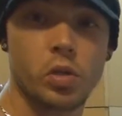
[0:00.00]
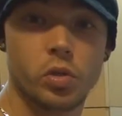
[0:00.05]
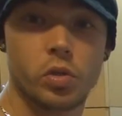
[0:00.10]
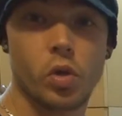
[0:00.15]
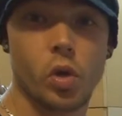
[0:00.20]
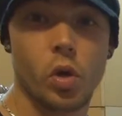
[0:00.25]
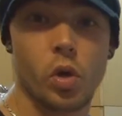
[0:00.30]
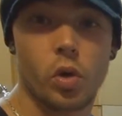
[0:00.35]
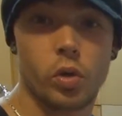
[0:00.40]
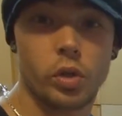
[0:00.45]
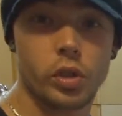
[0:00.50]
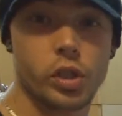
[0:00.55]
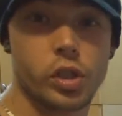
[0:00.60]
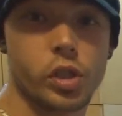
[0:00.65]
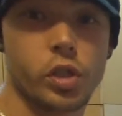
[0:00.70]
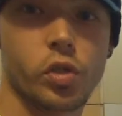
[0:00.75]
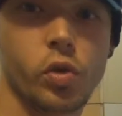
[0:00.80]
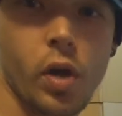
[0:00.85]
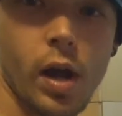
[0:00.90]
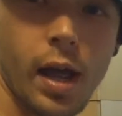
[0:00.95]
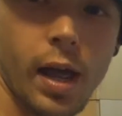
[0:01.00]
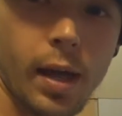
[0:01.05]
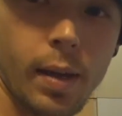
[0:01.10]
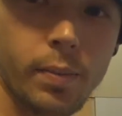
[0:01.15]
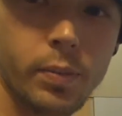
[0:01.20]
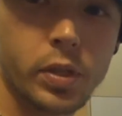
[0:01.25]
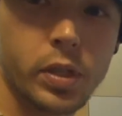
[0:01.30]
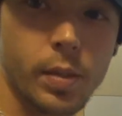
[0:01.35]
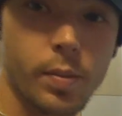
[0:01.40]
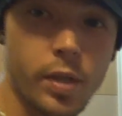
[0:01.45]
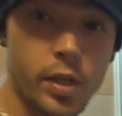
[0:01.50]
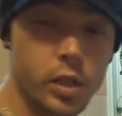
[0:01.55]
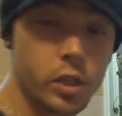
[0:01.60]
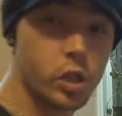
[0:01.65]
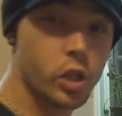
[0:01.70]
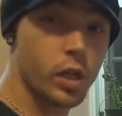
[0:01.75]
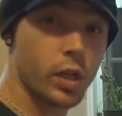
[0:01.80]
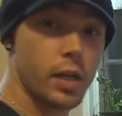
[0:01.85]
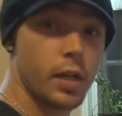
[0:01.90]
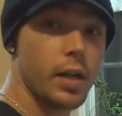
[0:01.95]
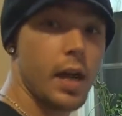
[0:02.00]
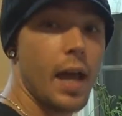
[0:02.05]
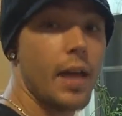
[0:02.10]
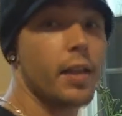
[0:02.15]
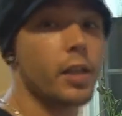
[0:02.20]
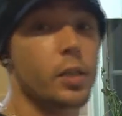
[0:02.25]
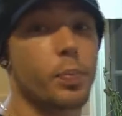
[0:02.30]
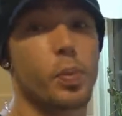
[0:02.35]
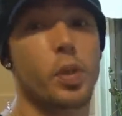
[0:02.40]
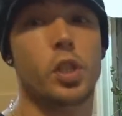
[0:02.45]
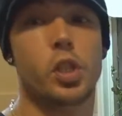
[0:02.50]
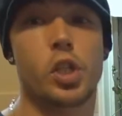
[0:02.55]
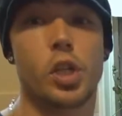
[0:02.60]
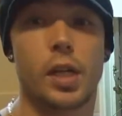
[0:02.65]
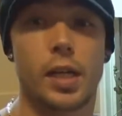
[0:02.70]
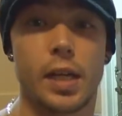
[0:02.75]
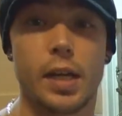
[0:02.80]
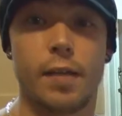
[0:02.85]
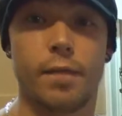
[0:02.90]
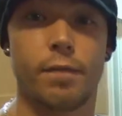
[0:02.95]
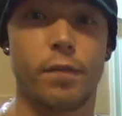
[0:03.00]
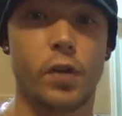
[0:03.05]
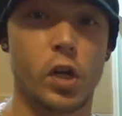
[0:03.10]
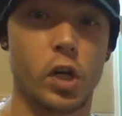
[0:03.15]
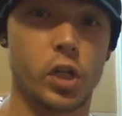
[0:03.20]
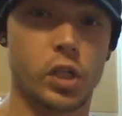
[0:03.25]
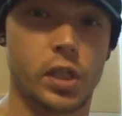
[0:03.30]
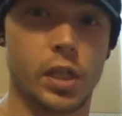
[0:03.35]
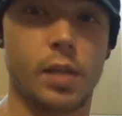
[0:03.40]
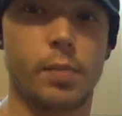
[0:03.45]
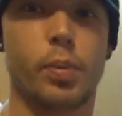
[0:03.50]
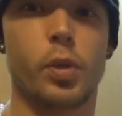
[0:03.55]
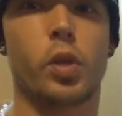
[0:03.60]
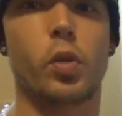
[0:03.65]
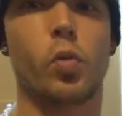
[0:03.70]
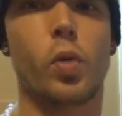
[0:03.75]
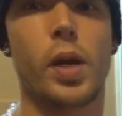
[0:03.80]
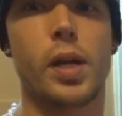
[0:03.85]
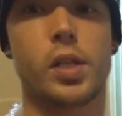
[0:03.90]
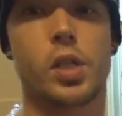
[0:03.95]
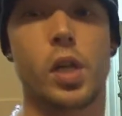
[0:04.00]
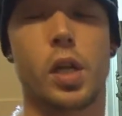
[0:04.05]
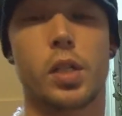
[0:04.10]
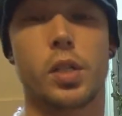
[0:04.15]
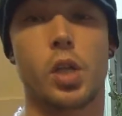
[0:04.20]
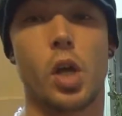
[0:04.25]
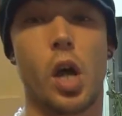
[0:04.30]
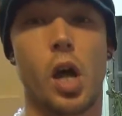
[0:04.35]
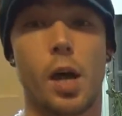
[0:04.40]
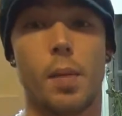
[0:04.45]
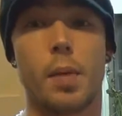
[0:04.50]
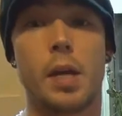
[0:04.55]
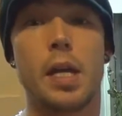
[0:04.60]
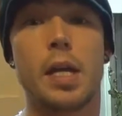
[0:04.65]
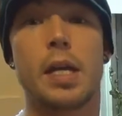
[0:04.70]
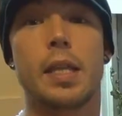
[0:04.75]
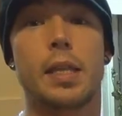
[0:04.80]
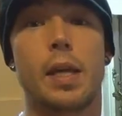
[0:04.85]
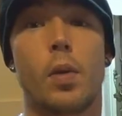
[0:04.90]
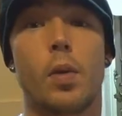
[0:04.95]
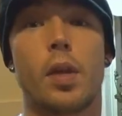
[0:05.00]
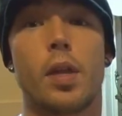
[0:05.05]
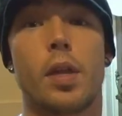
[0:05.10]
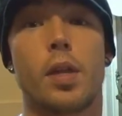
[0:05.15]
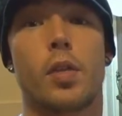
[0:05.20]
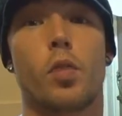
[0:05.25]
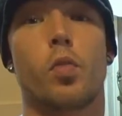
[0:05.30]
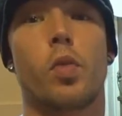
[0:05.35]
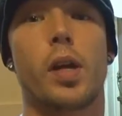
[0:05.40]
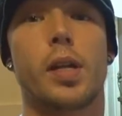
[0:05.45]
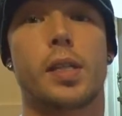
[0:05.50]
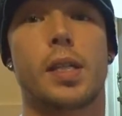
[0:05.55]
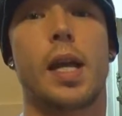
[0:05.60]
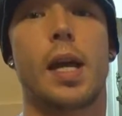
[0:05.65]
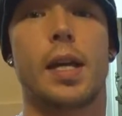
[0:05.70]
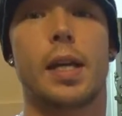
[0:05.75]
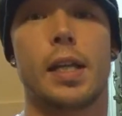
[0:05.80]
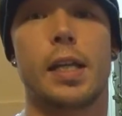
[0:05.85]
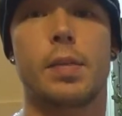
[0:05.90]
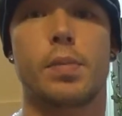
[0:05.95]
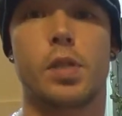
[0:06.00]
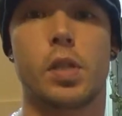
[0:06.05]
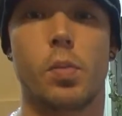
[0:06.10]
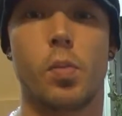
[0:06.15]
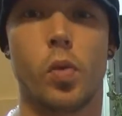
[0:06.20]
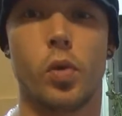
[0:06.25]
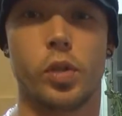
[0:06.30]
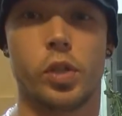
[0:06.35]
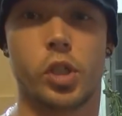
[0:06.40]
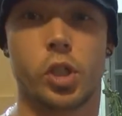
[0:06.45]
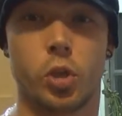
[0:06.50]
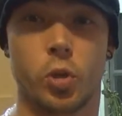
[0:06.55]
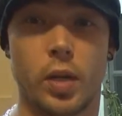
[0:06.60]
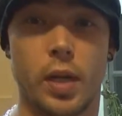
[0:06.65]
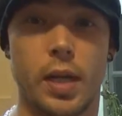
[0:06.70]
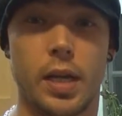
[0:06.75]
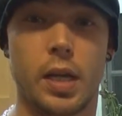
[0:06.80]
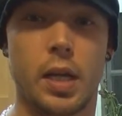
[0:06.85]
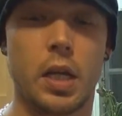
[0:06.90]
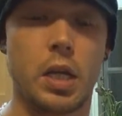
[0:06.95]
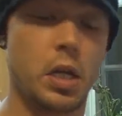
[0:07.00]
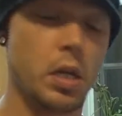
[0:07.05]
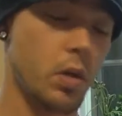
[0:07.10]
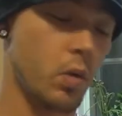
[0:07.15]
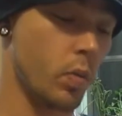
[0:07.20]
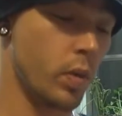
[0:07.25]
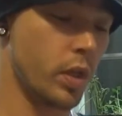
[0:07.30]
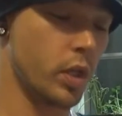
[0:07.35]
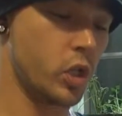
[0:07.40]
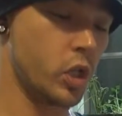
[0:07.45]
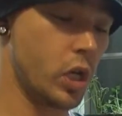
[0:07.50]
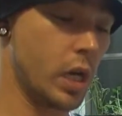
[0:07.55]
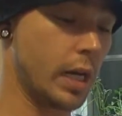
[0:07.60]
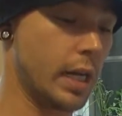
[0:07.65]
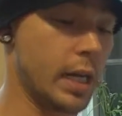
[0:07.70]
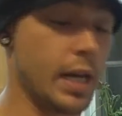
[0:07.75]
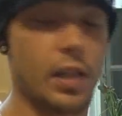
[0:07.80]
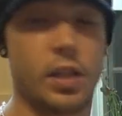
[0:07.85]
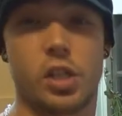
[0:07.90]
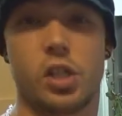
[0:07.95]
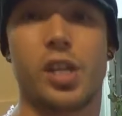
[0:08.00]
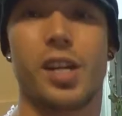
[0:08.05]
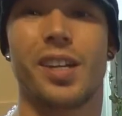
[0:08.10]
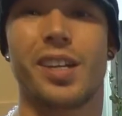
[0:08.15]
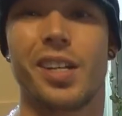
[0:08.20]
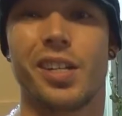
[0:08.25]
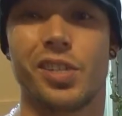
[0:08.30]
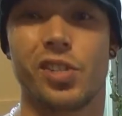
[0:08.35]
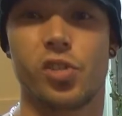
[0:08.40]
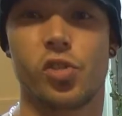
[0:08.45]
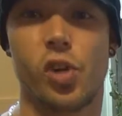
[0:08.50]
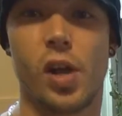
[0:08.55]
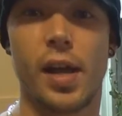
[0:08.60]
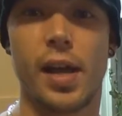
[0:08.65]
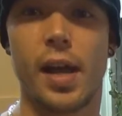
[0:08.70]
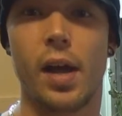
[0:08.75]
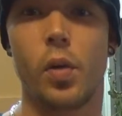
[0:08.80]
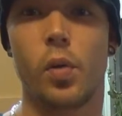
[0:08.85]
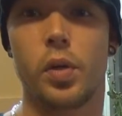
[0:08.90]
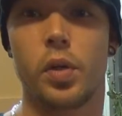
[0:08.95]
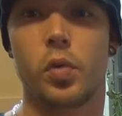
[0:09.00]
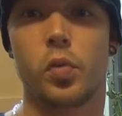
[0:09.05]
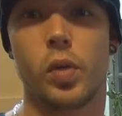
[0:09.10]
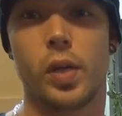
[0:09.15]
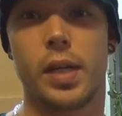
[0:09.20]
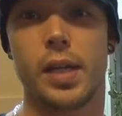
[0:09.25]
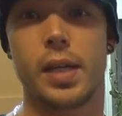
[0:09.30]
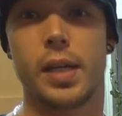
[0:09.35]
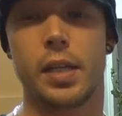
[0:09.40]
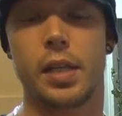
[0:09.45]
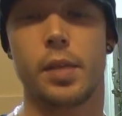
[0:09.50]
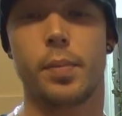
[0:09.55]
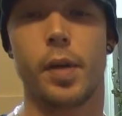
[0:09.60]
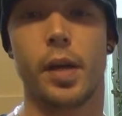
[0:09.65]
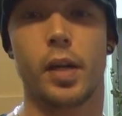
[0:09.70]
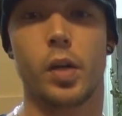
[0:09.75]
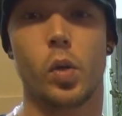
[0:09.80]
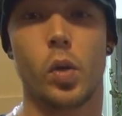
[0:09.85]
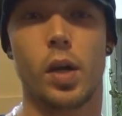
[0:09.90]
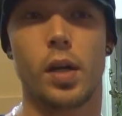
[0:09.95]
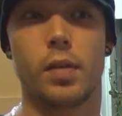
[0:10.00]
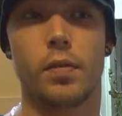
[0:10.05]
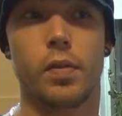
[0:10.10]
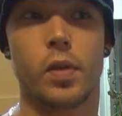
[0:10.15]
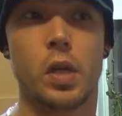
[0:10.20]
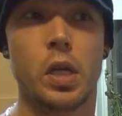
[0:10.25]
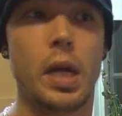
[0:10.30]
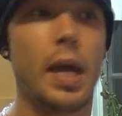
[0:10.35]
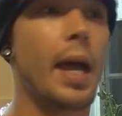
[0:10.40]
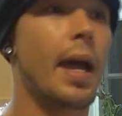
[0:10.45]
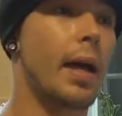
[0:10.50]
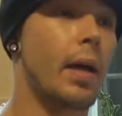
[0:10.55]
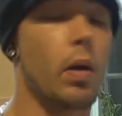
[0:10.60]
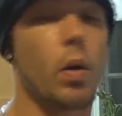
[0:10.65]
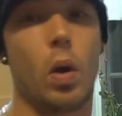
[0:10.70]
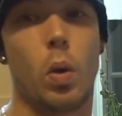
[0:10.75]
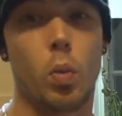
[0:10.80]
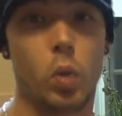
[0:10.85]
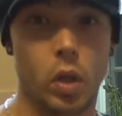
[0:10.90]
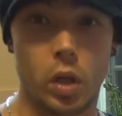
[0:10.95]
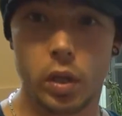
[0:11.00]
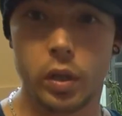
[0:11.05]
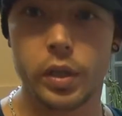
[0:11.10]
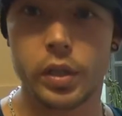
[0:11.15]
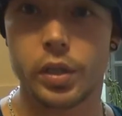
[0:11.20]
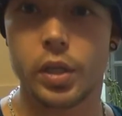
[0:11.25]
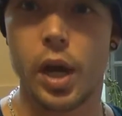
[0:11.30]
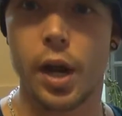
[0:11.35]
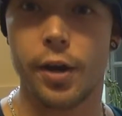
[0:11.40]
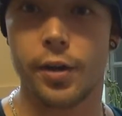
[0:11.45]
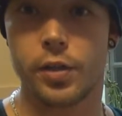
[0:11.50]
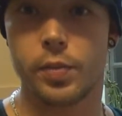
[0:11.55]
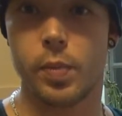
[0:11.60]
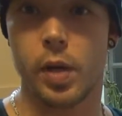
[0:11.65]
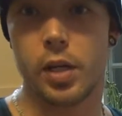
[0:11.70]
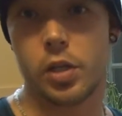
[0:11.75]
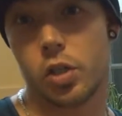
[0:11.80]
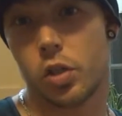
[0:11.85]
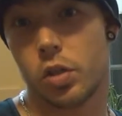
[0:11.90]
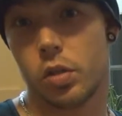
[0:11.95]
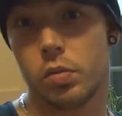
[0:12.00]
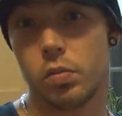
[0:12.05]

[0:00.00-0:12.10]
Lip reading: so let's just grab some of the chicken. I like to put the chicken in first and then put the rice on top. That way the rice kind of keeps the moisture in with the chicken, and the chicken doesn't dry out when you reheat it in the microwave. Well, at least not as much.